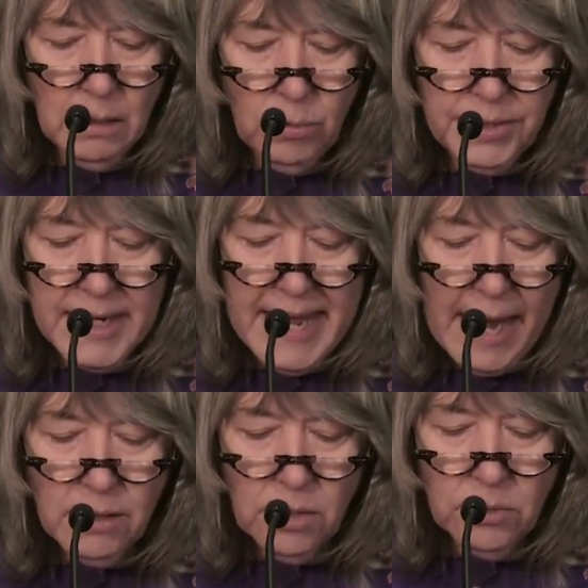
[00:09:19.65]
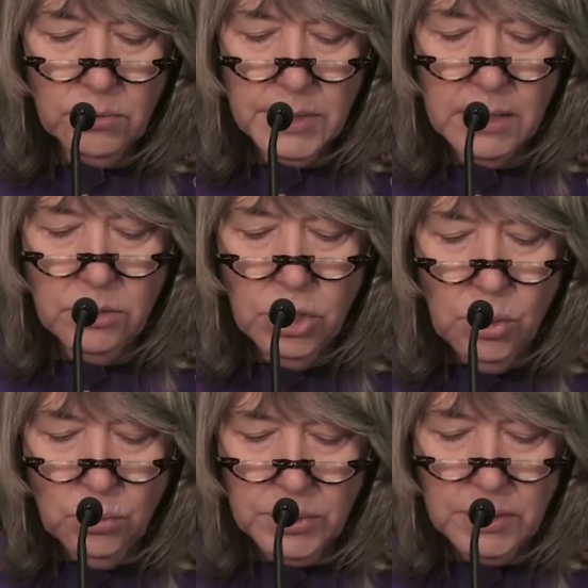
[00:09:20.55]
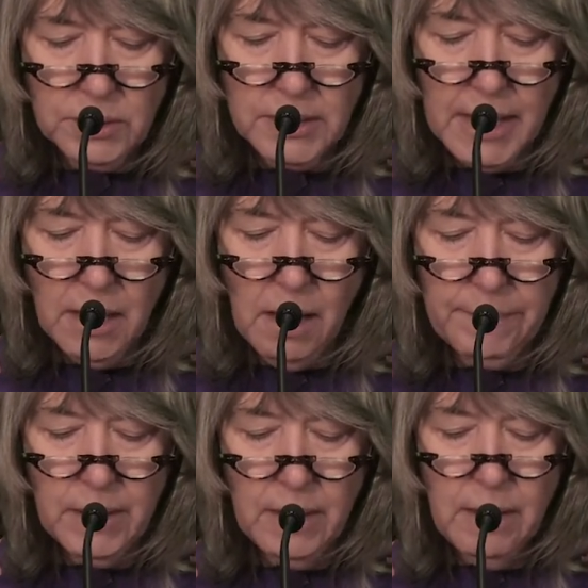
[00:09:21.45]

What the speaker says: with a gallows and noose set up,